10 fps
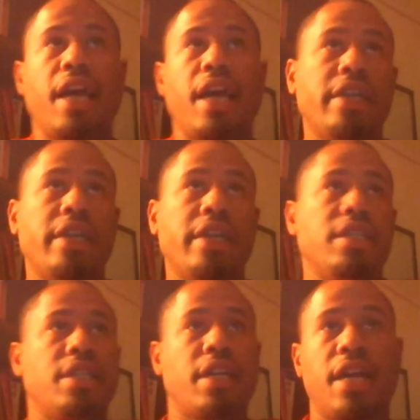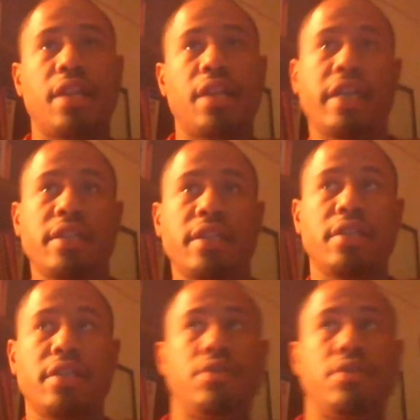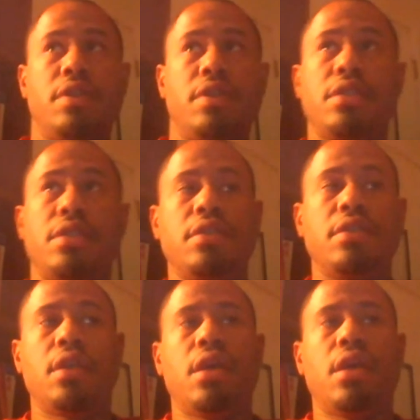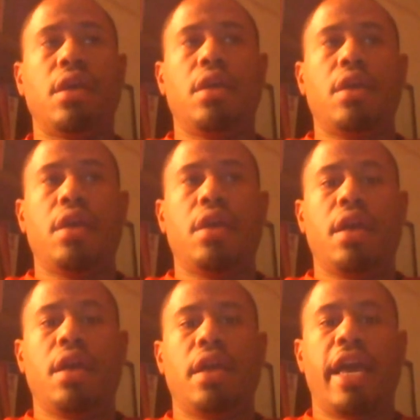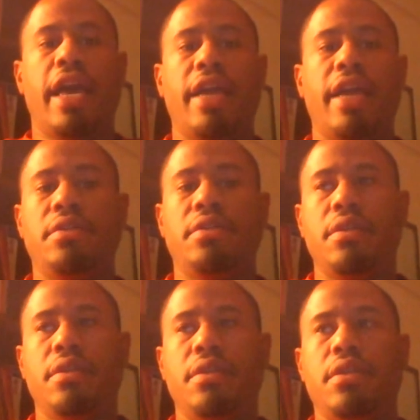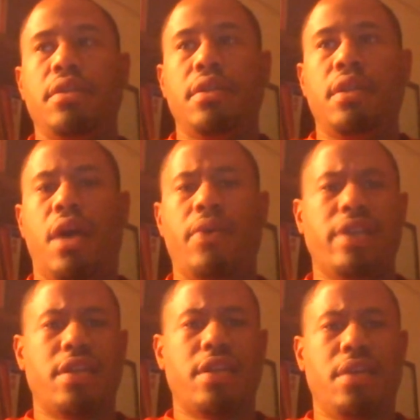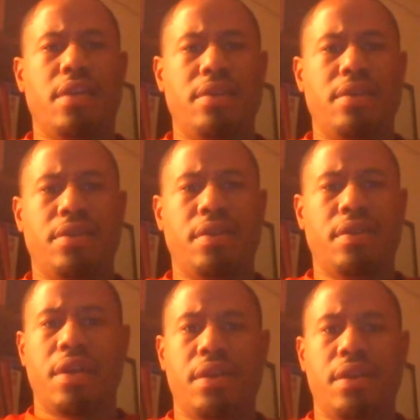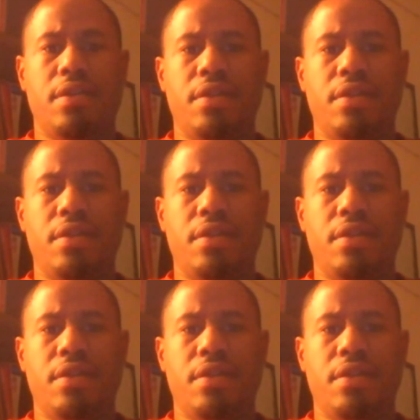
got to allocate this and I got to allocate this and do this and this. And I was like, you know what? Screw that.